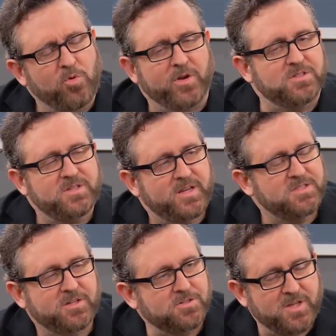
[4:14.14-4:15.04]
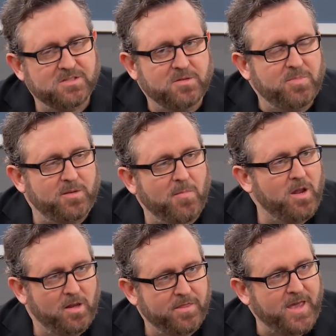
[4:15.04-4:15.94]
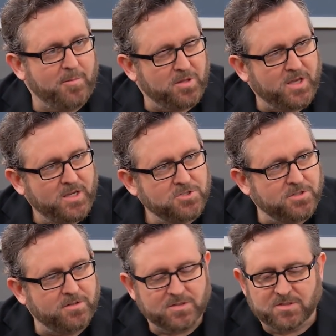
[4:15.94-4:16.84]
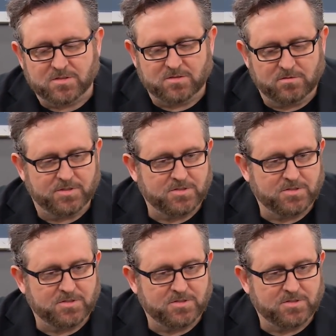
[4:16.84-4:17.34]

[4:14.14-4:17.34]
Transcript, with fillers: point, because DNA Center is not some big monolithic application. This is